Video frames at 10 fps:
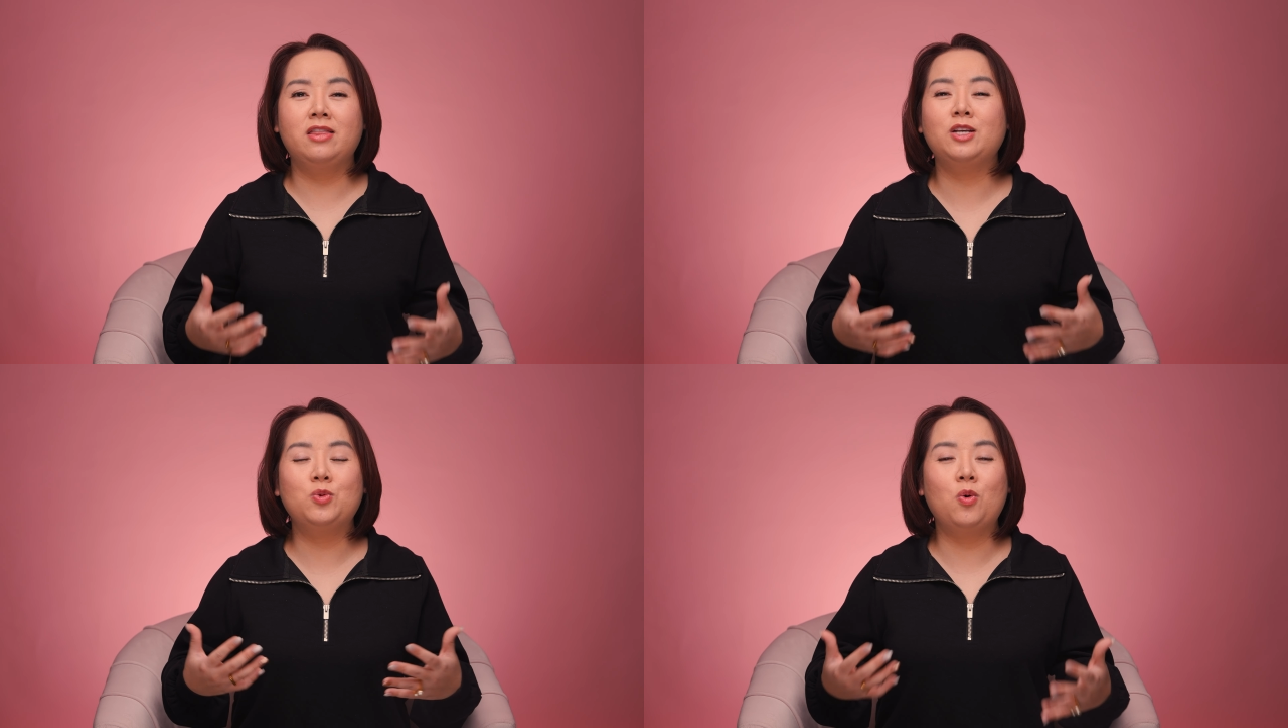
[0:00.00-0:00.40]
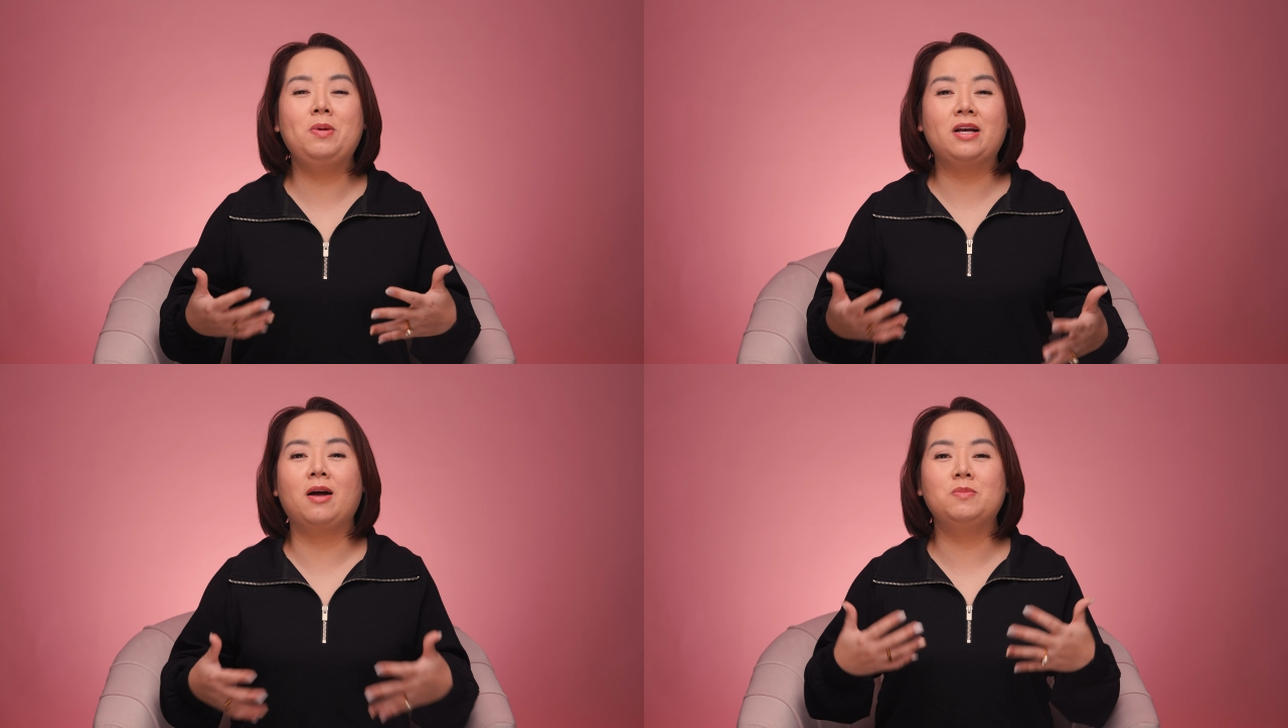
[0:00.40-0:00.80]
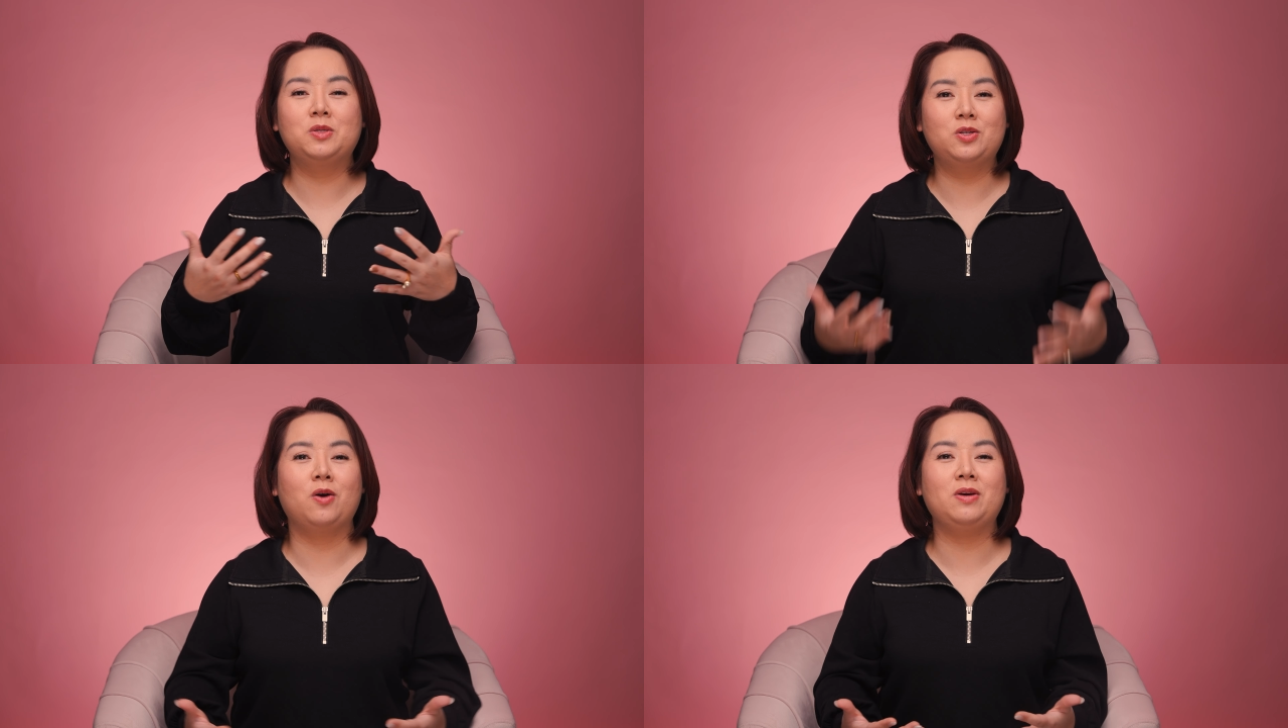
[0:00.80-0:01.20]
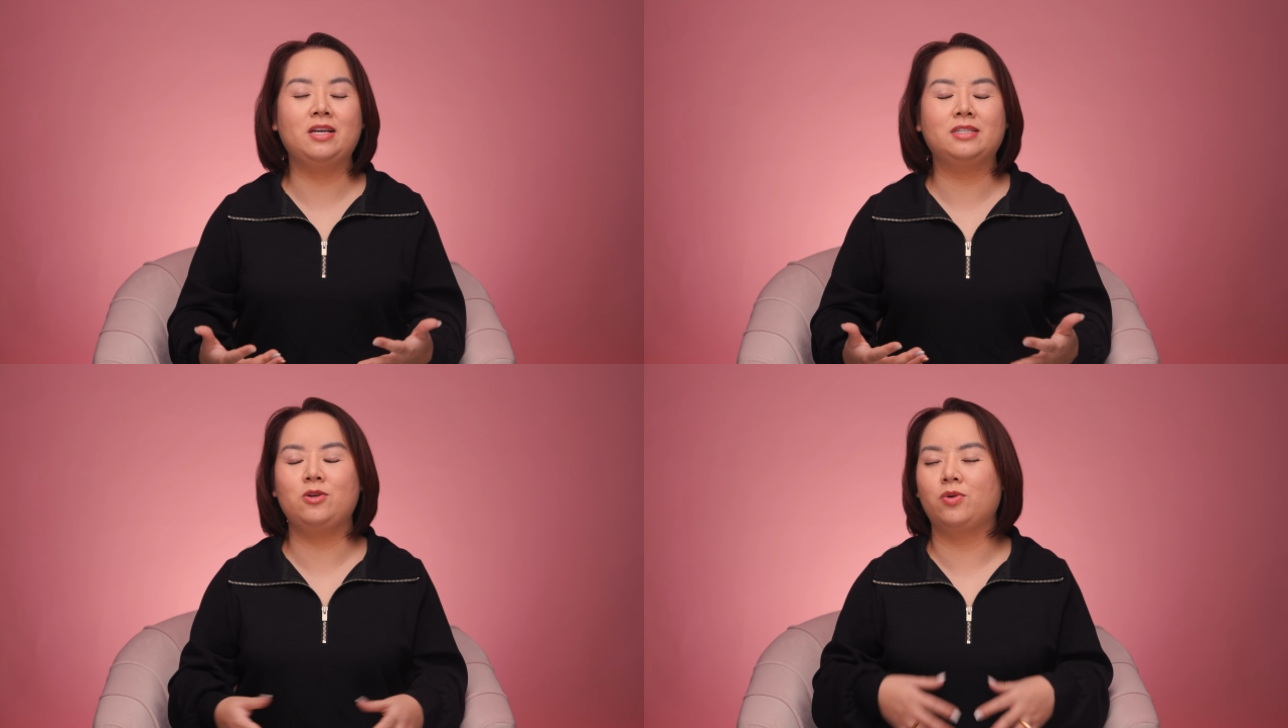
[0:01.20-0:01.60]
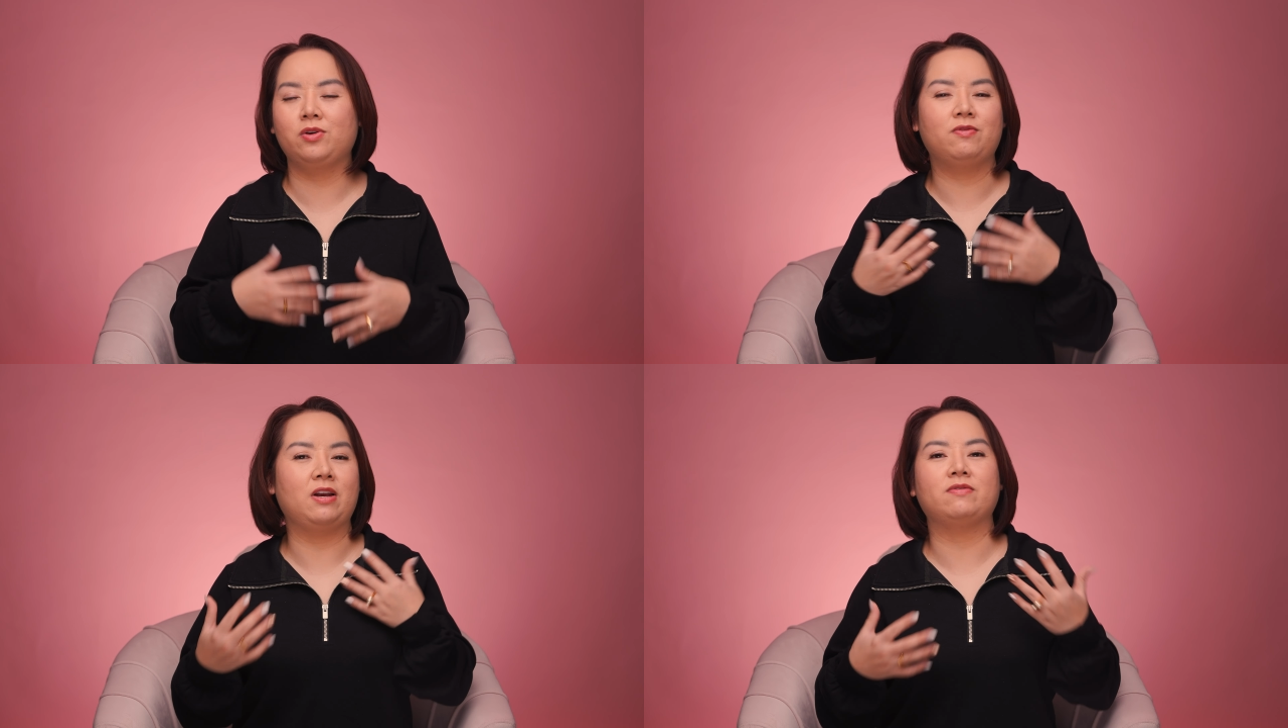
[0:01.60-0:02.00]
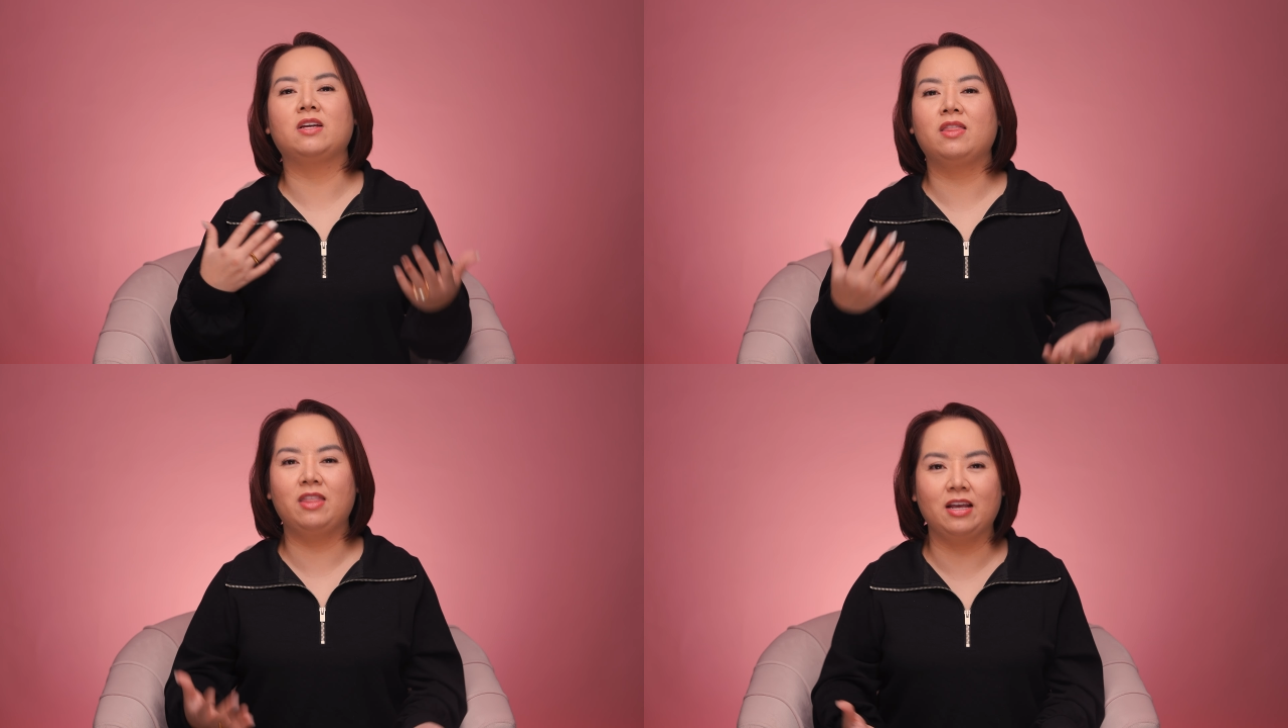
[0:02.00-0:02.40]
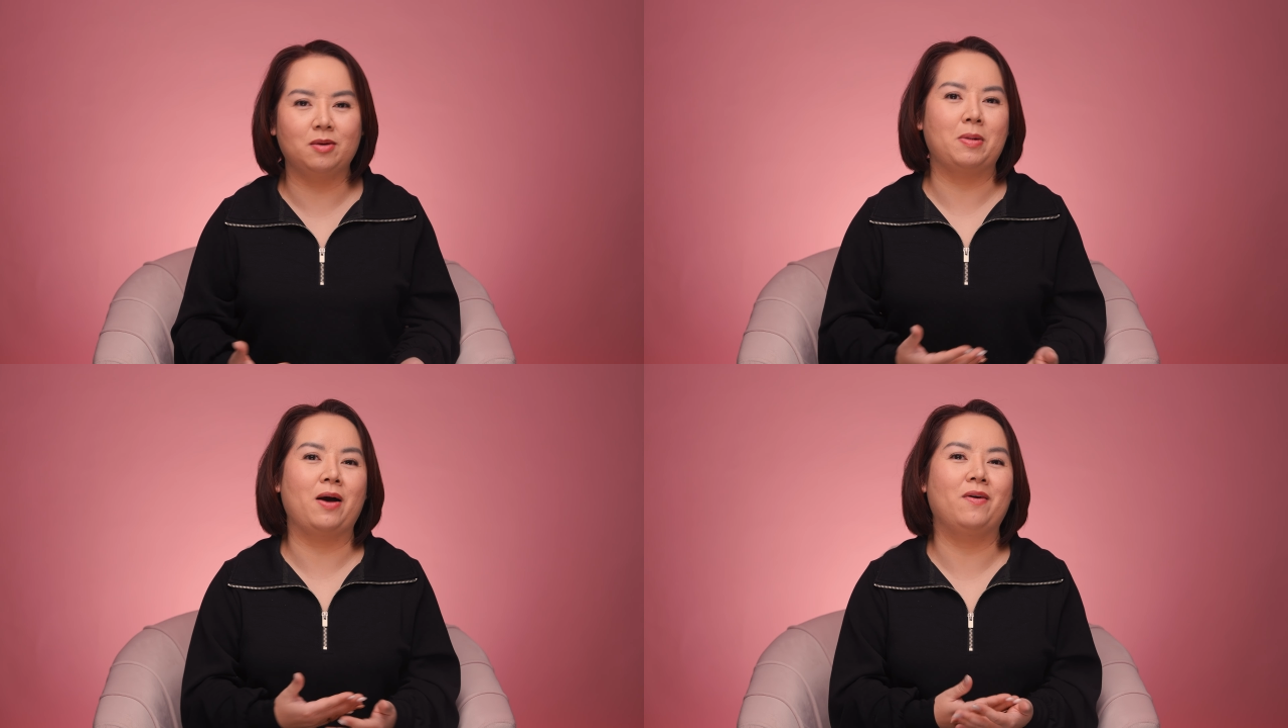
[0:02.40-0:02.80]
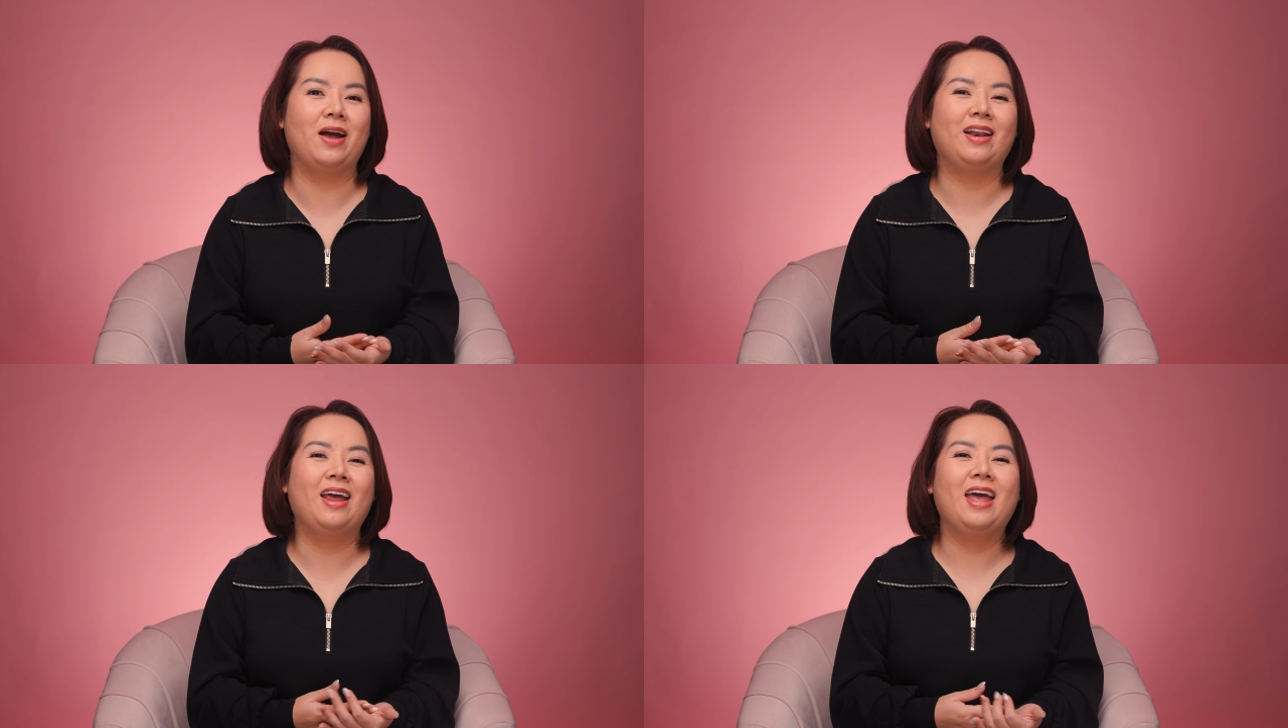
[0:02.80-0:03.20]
this will become so easy you don't even have to think about it.